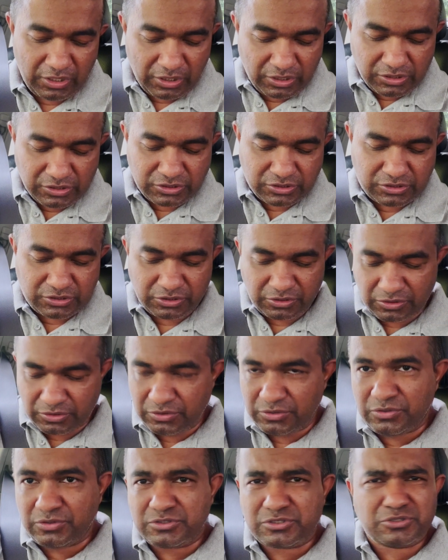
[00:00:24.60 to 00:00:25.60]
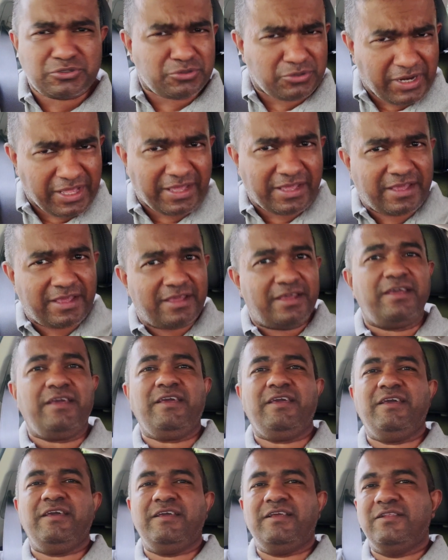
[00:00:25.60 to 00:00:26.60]
So today
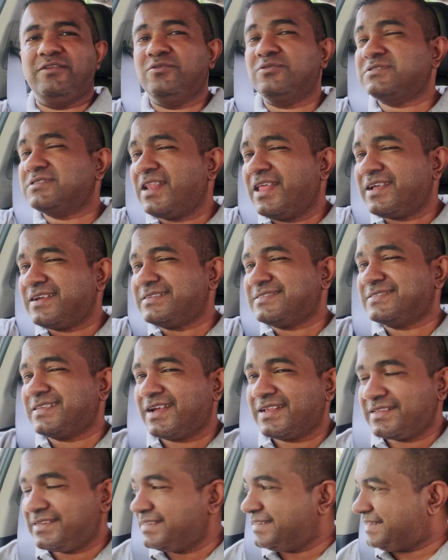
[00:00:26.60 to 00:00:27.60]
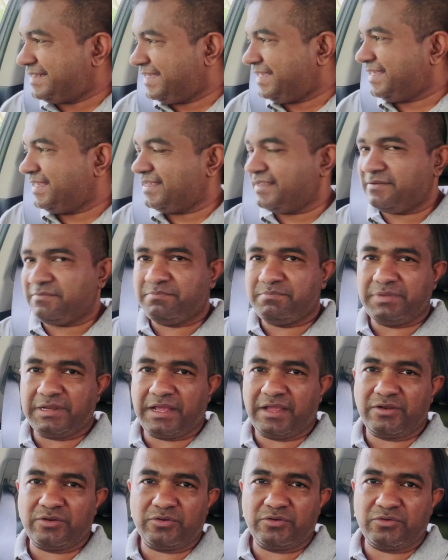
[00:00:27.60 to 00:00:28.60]
looks like a sunny day, but
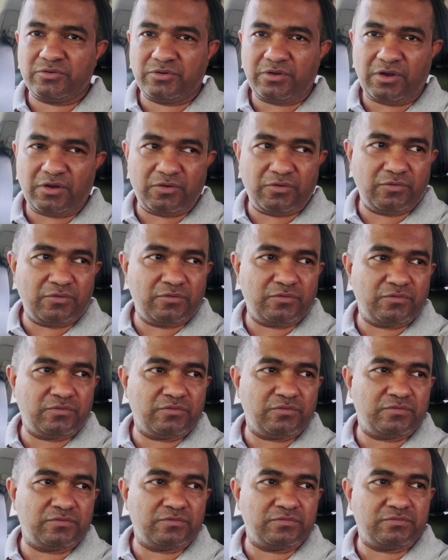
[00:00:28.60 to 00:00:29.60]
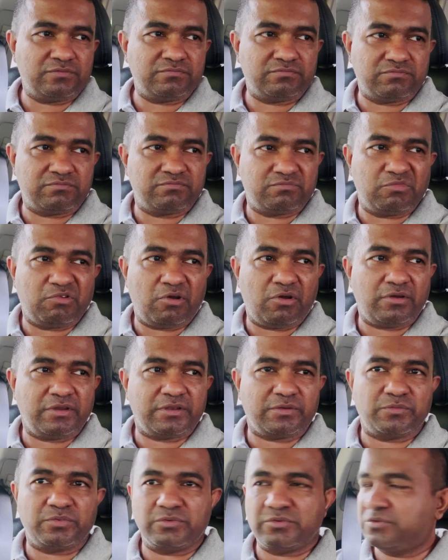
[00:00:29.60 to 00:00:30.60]
I don't know how long it
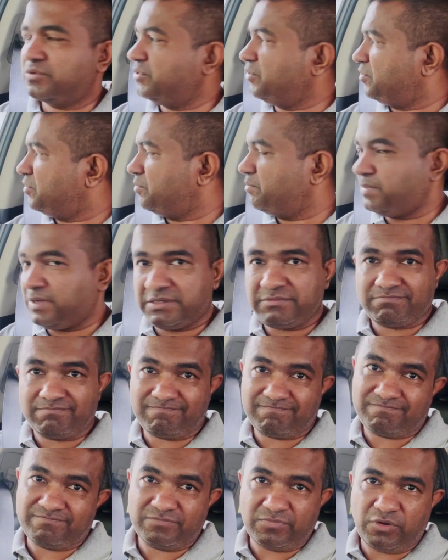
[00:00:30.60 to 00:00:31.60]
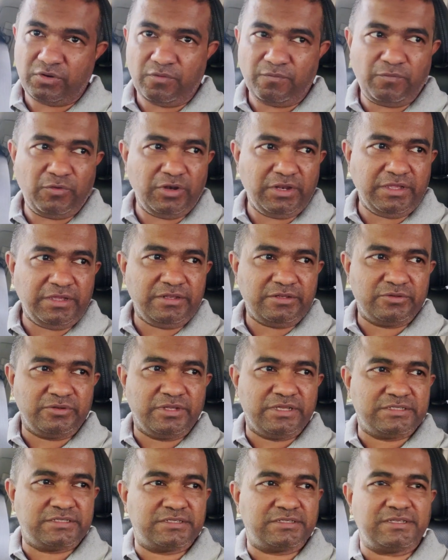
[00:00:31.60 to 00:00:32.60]
will go, but hopefully today
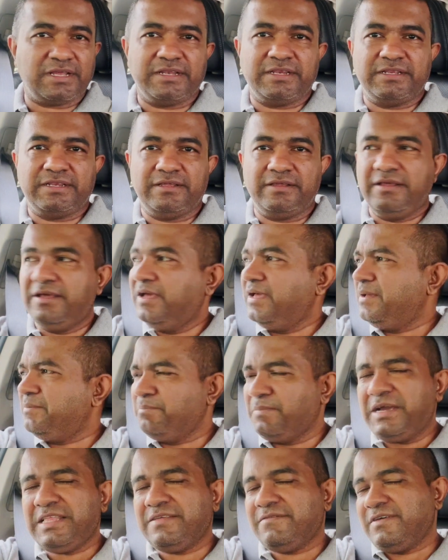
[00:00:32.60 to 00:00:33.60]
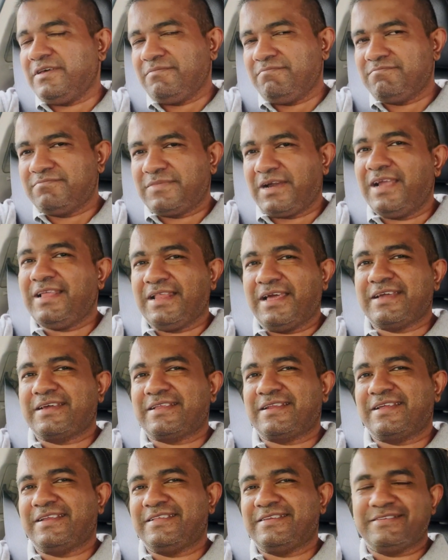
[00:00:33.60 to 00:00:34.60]
is a sunny day. By the way, I like
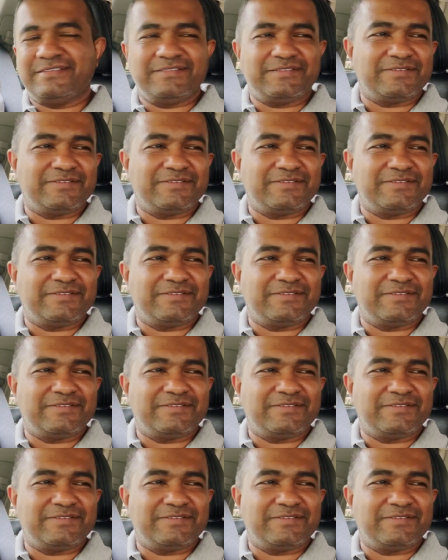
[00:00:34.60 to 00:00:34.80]
raining.